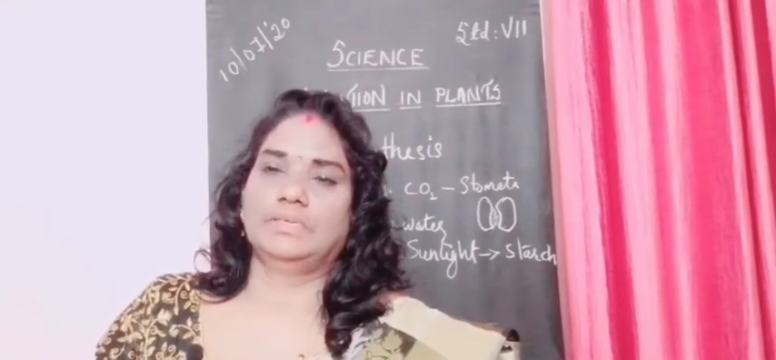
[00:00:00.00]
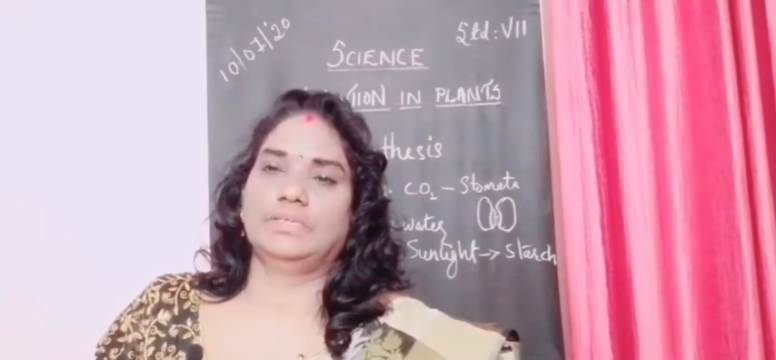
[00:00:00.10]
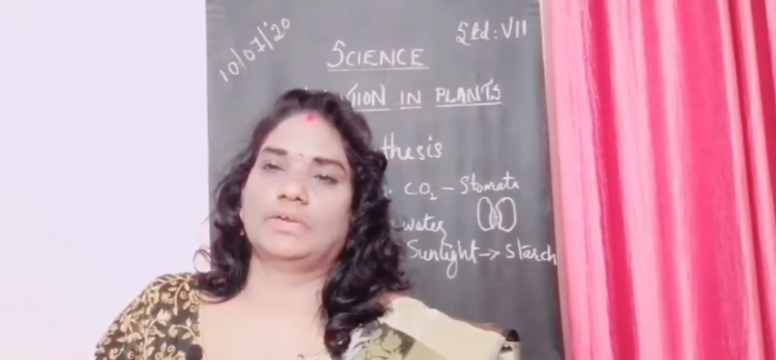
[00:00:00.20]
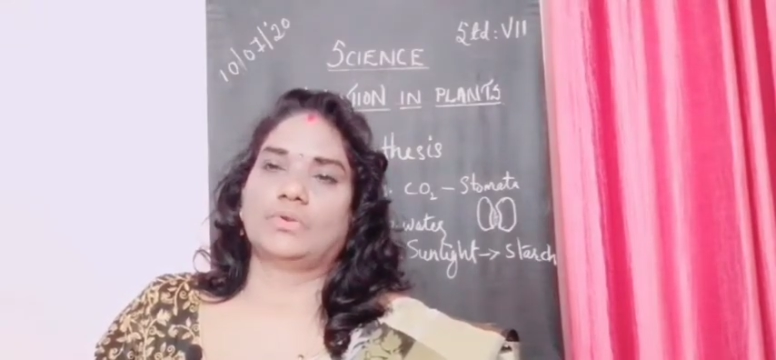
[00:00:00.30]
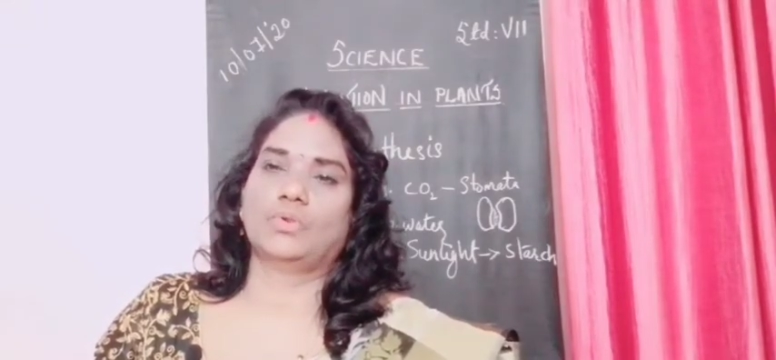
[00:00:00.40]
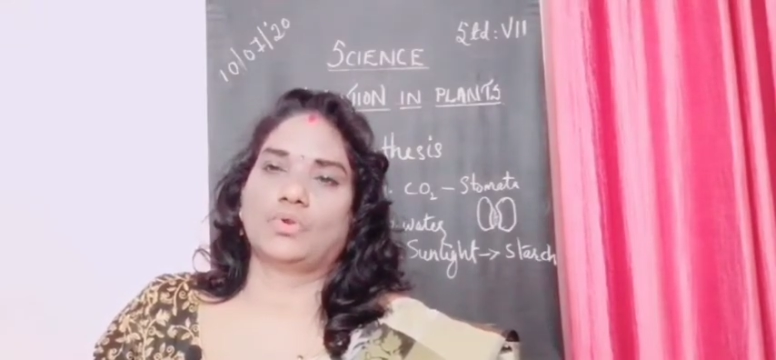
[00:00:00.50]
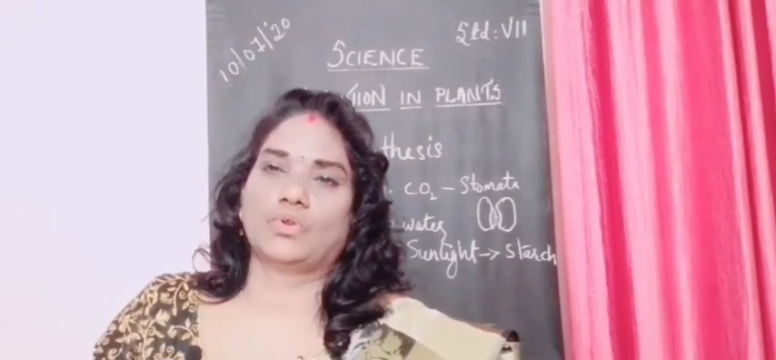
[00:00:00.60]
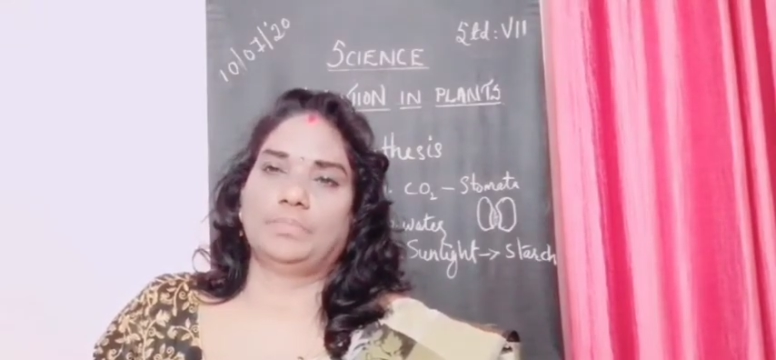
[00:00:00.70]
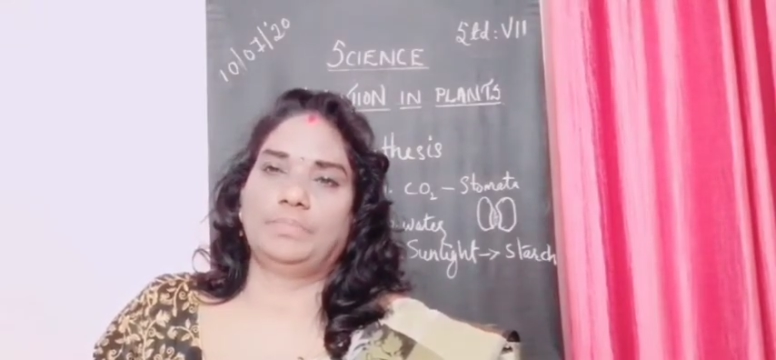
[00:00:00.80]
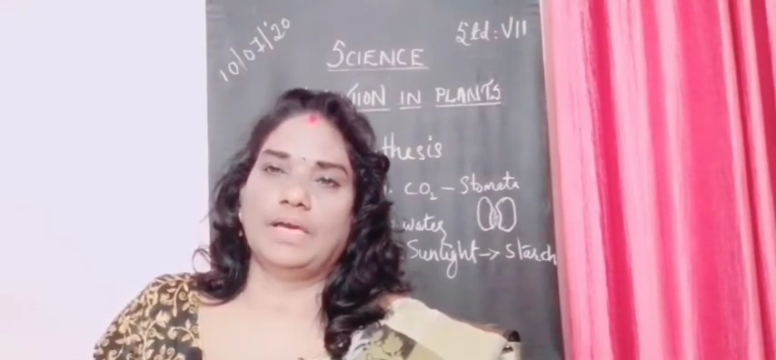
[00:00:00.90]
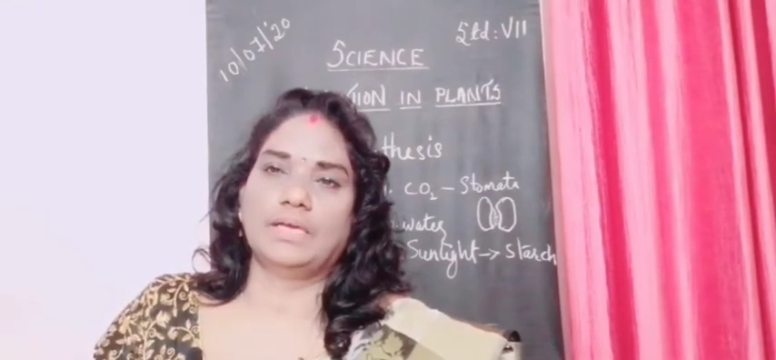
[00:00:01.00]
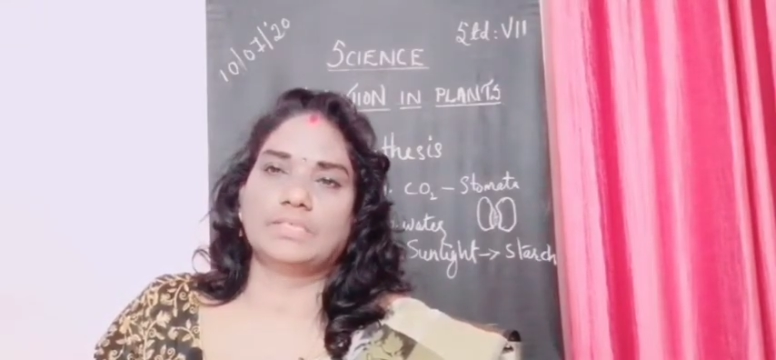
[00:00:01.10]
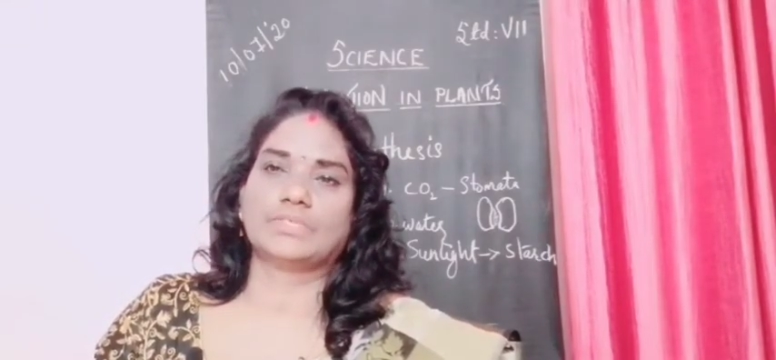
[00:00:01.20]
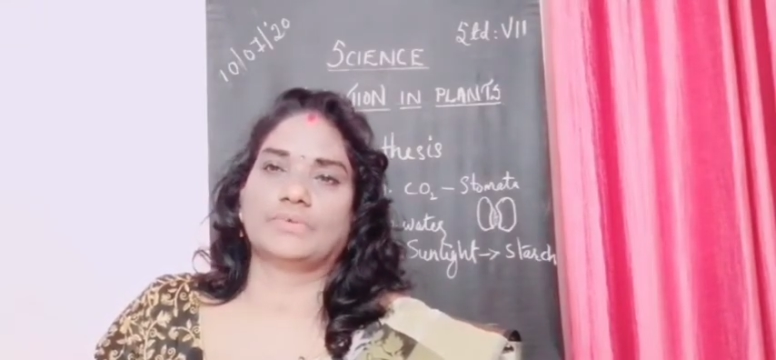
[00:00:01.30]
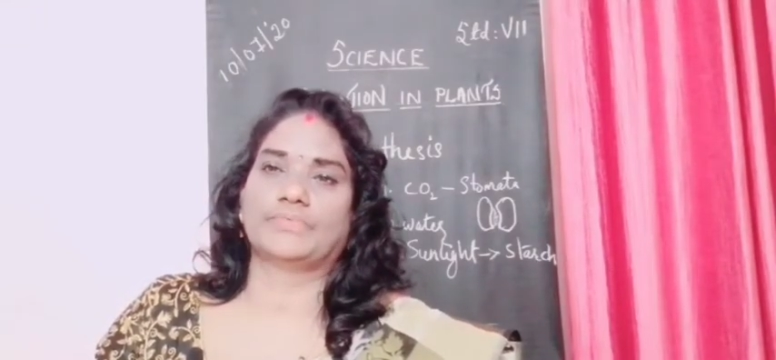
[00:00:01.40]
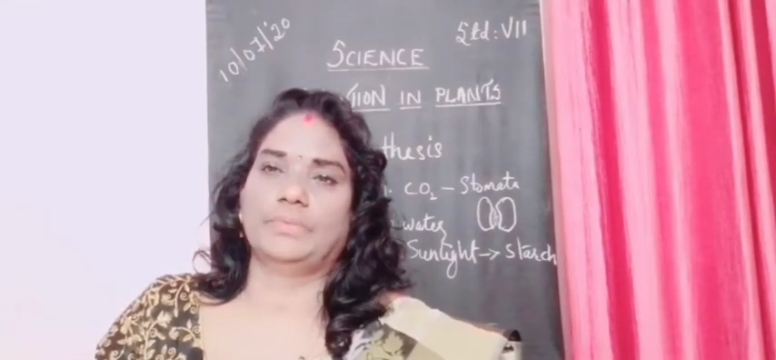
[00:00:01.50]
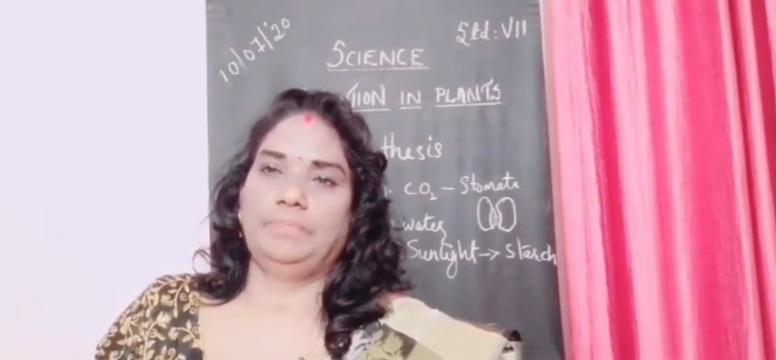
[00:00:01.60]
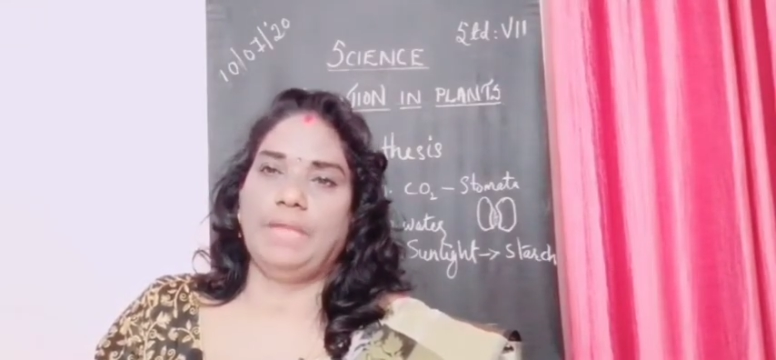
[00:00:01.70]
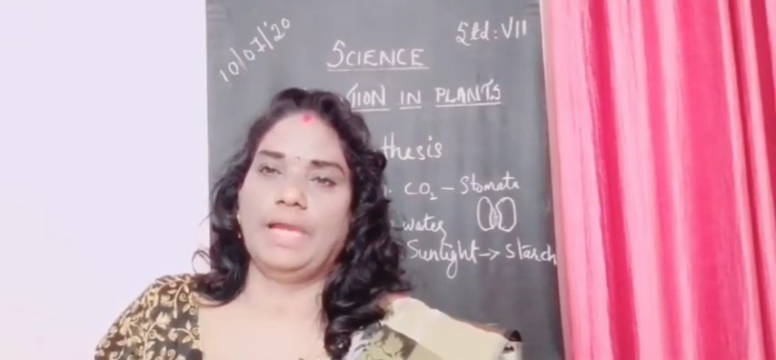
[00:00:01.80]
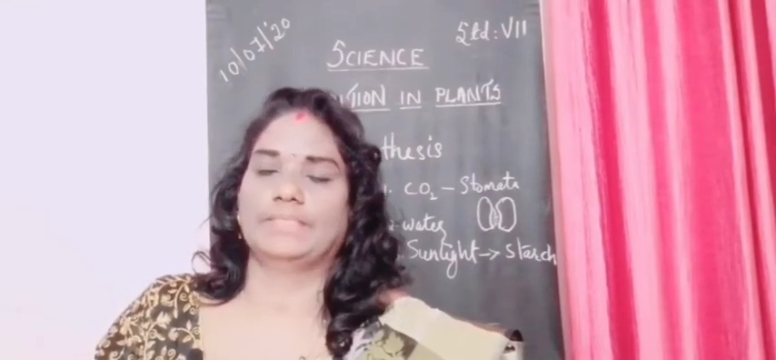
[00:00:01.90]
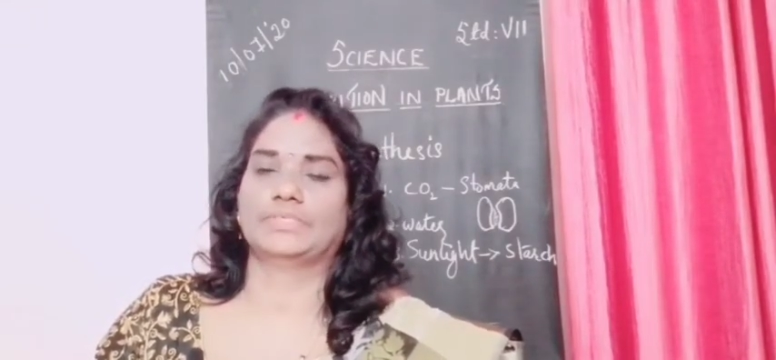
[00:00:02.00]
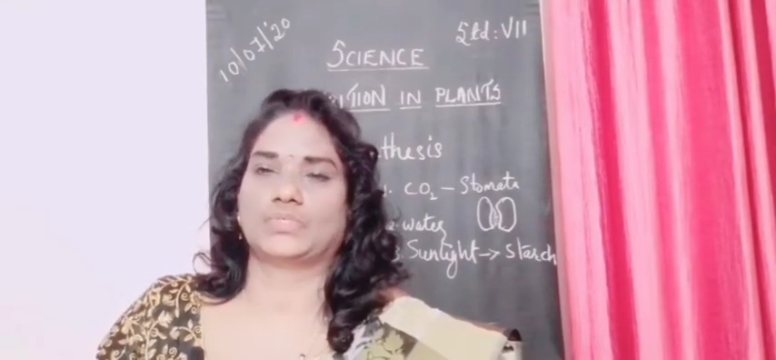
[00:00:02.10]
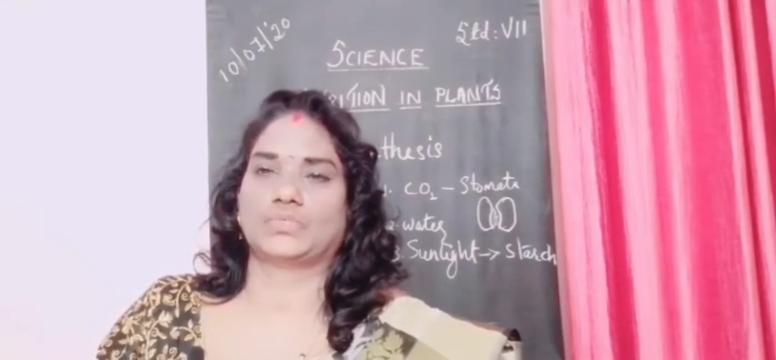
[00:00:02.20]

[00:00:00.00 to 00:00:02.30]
the chloroplast of the plants.